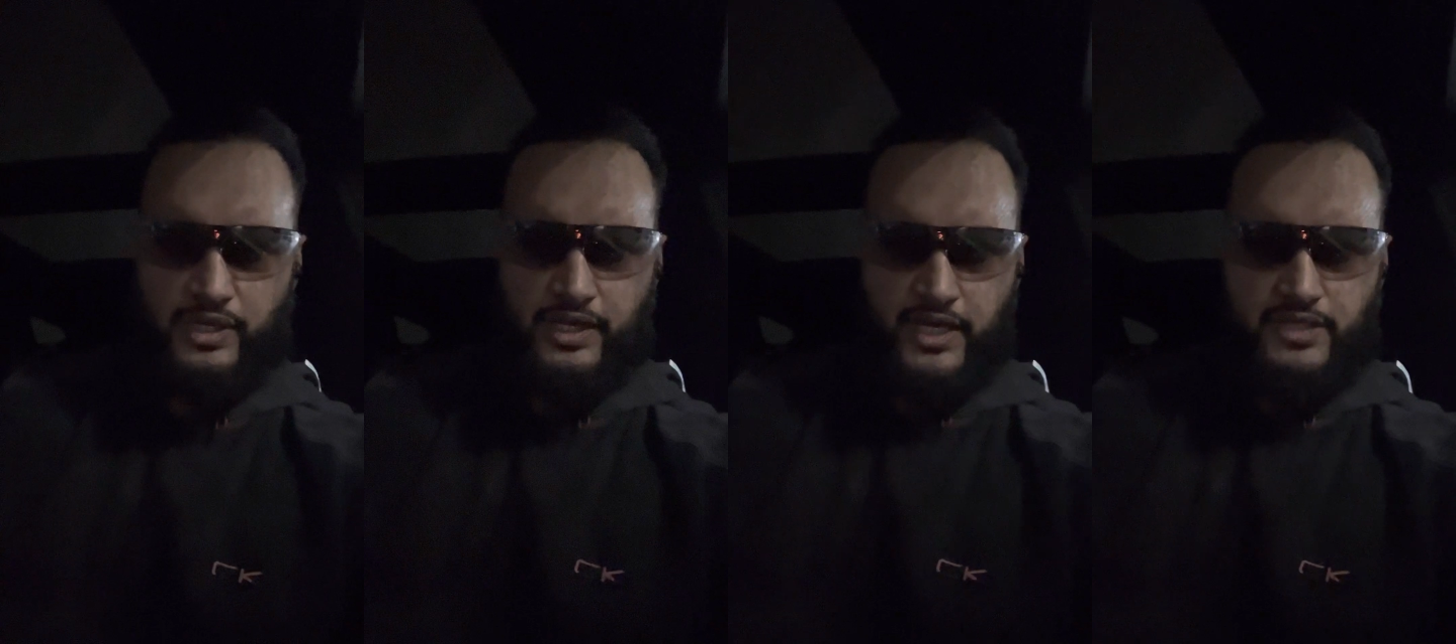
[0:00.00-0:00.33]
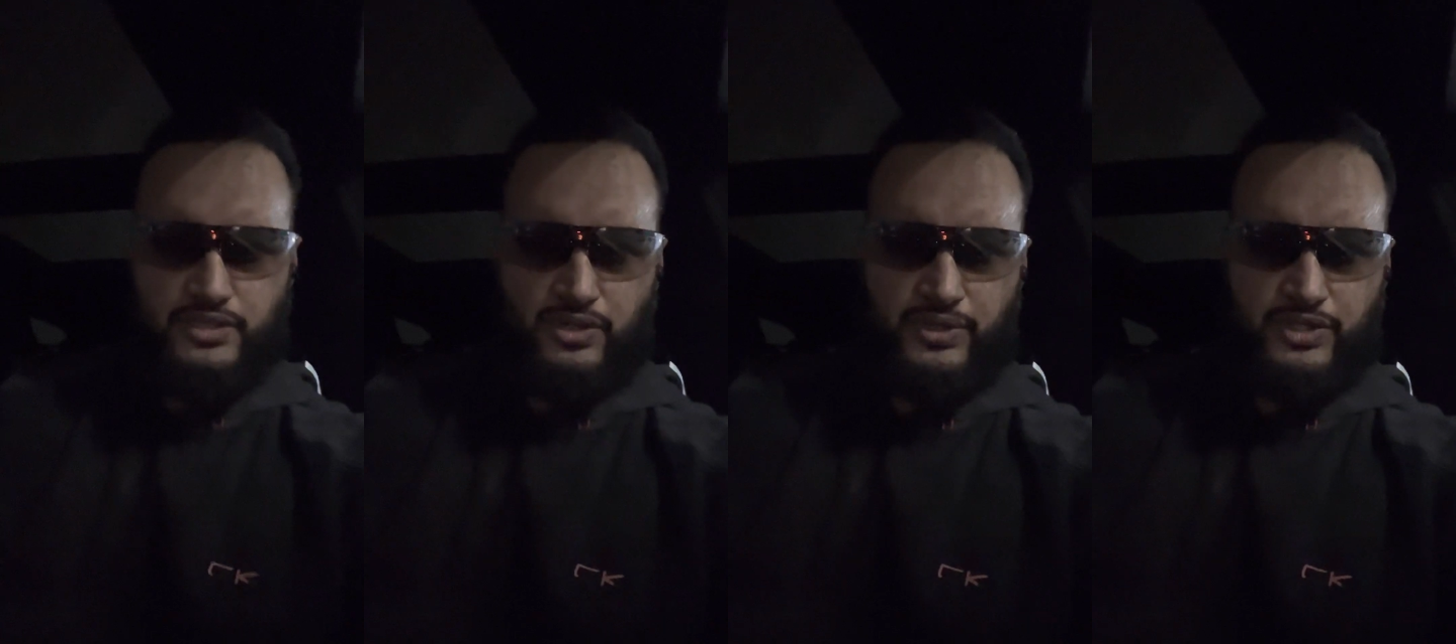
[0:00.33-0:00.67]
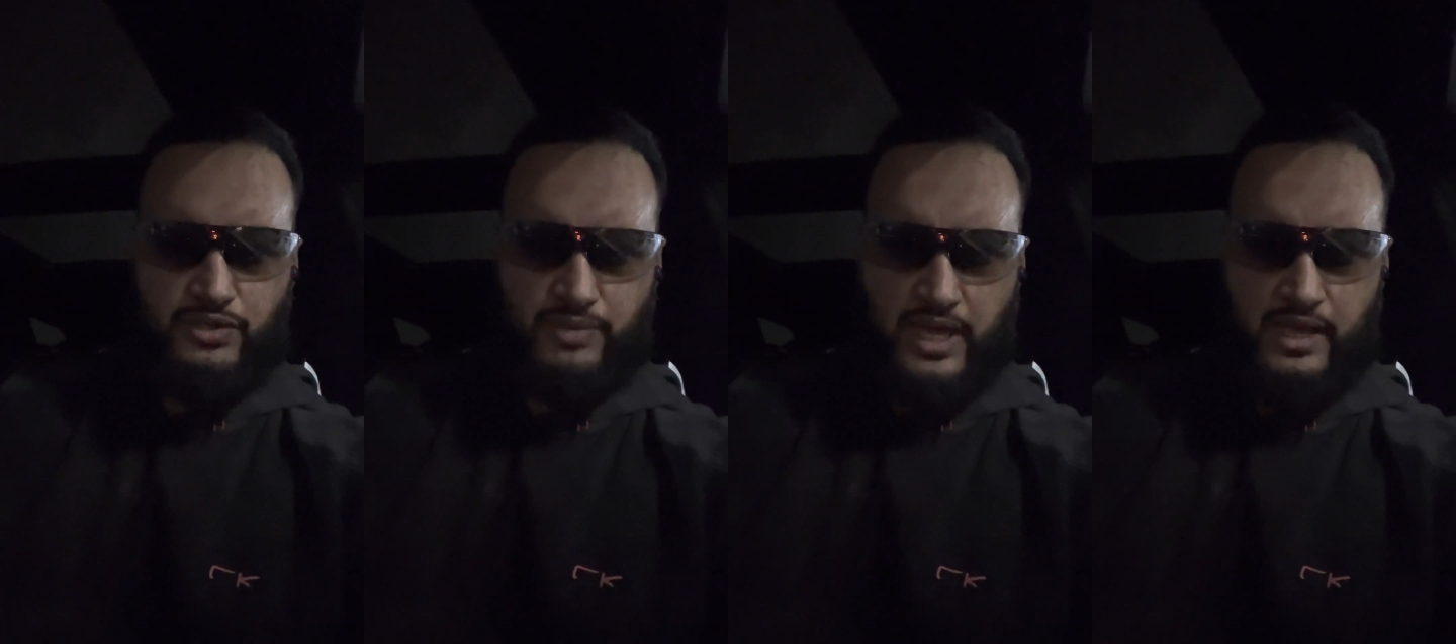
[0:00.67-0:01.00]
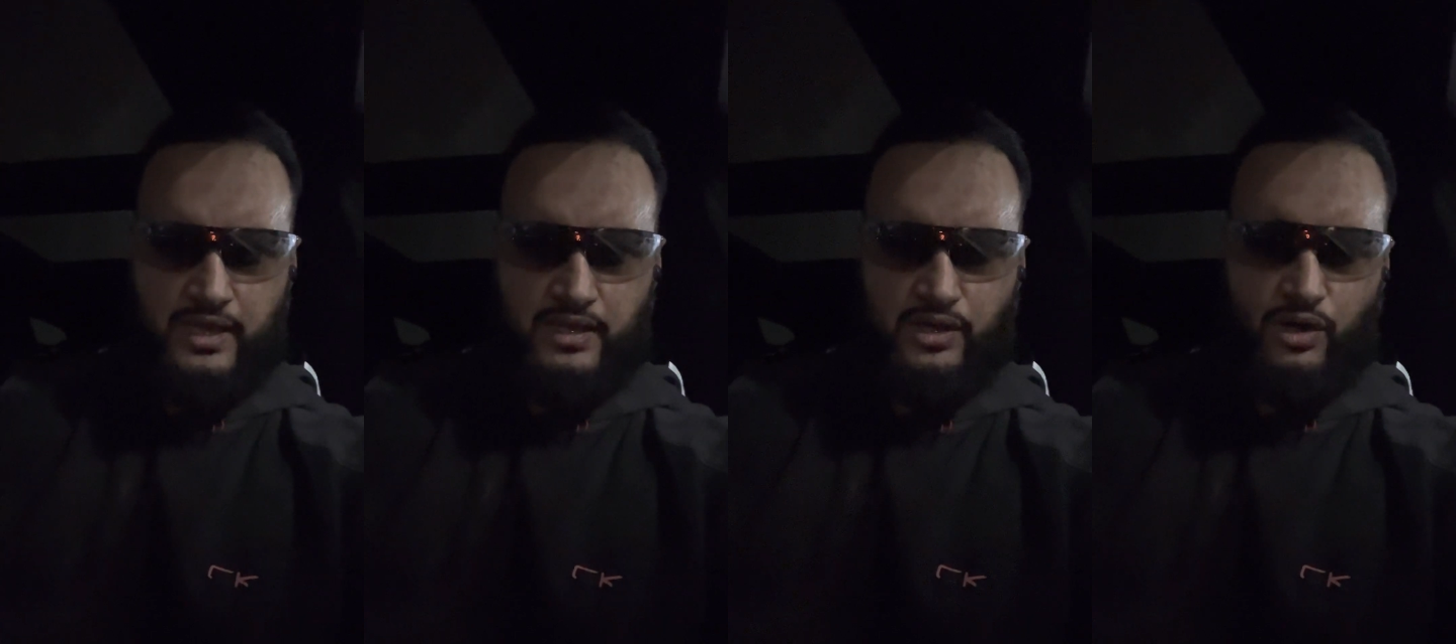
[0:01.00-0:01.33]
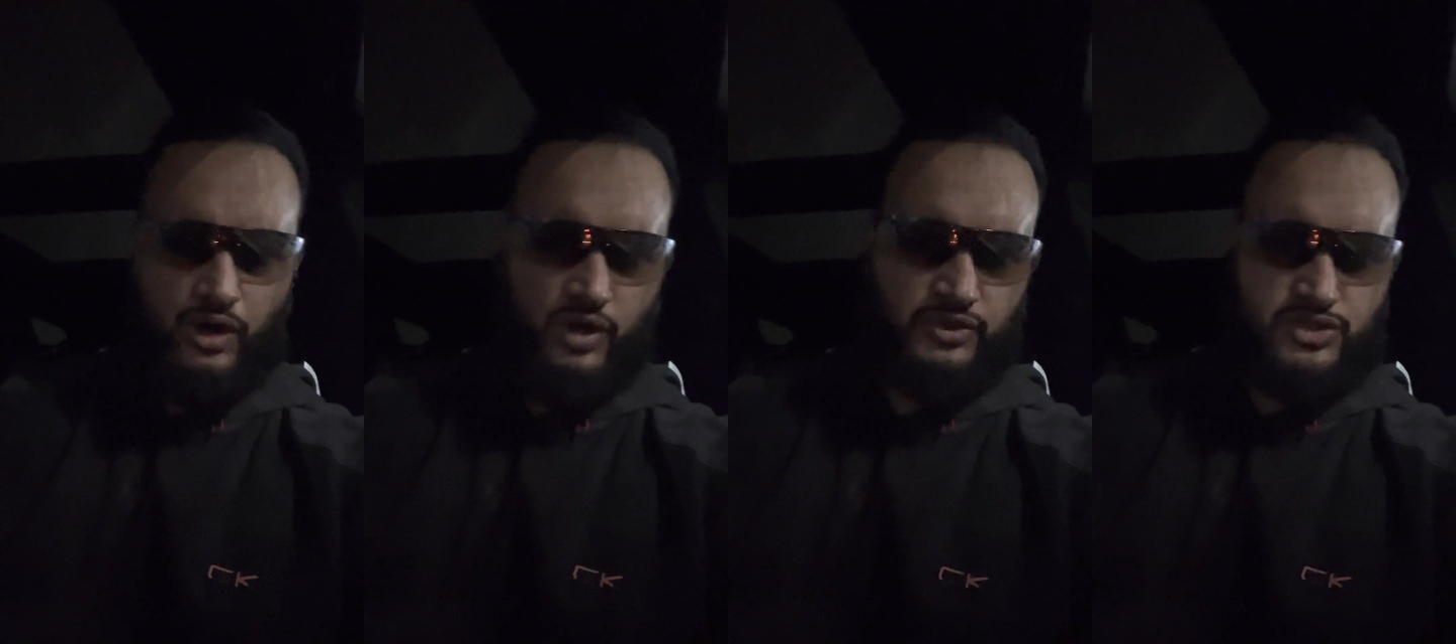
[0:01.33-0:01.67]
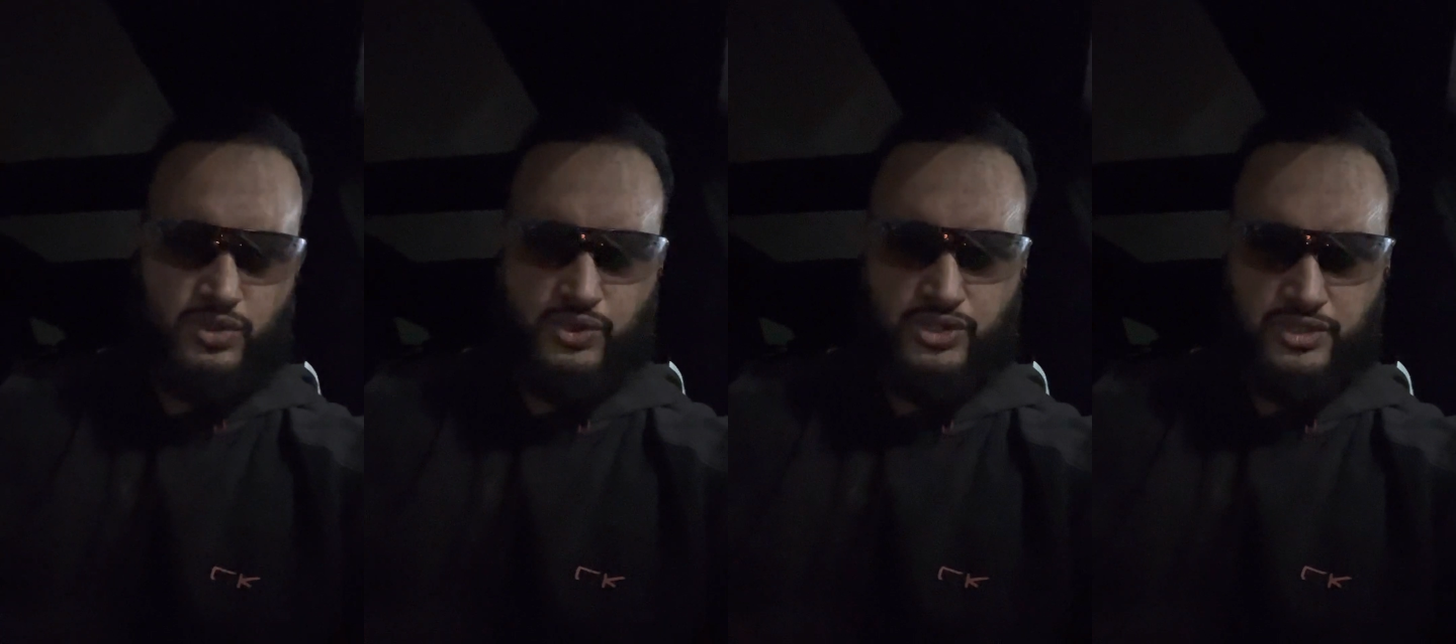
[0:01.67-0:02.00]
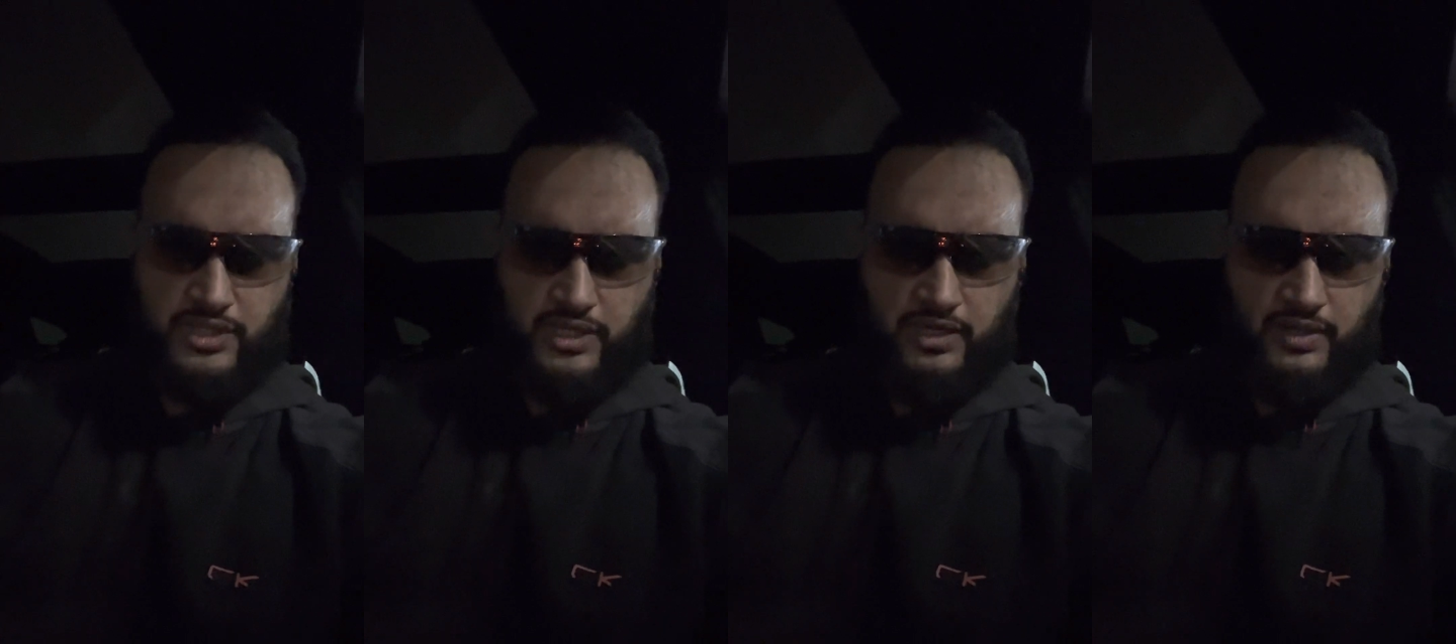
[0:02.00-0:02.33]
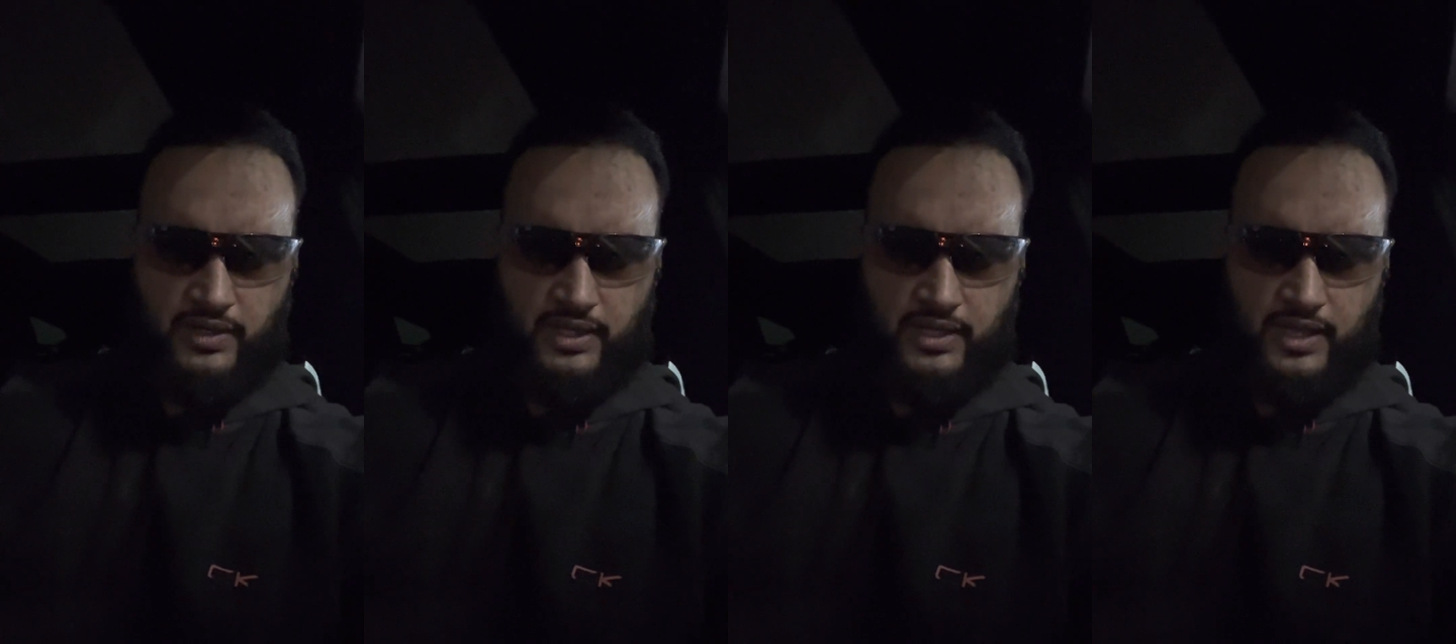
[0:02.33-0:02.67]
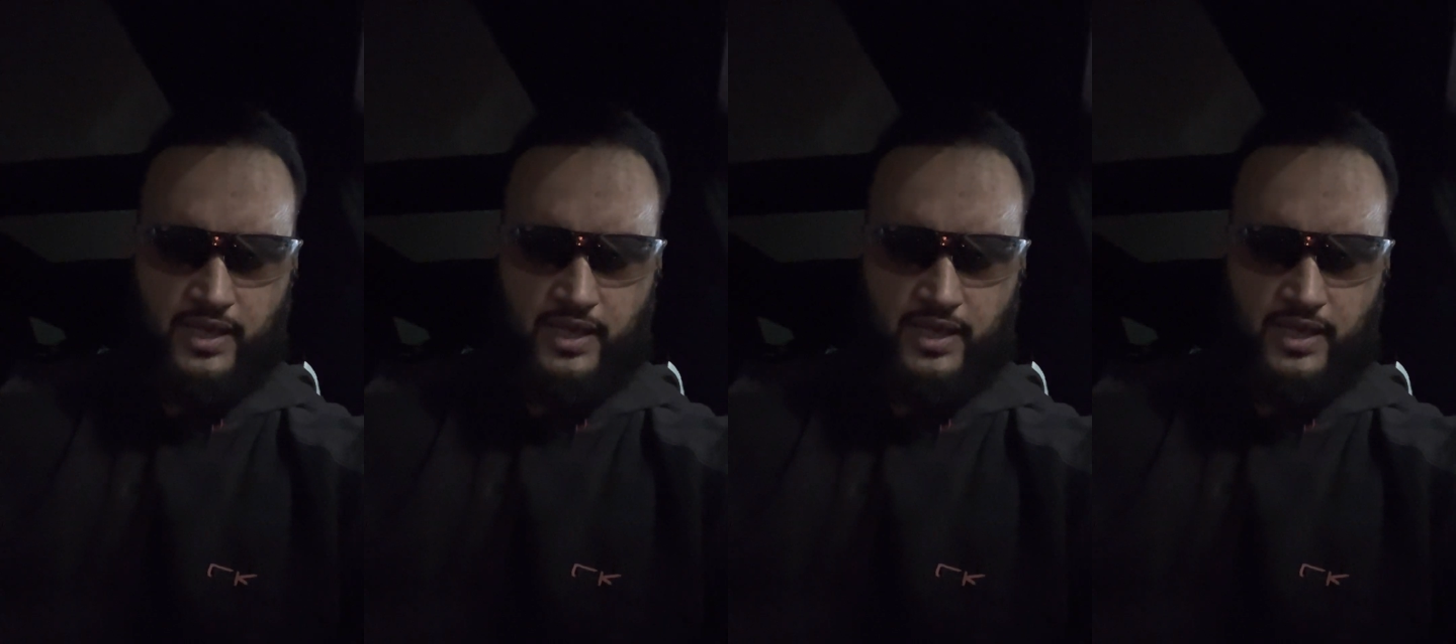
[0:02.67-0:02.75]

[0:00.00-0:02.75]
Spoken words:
is going to pay all the social security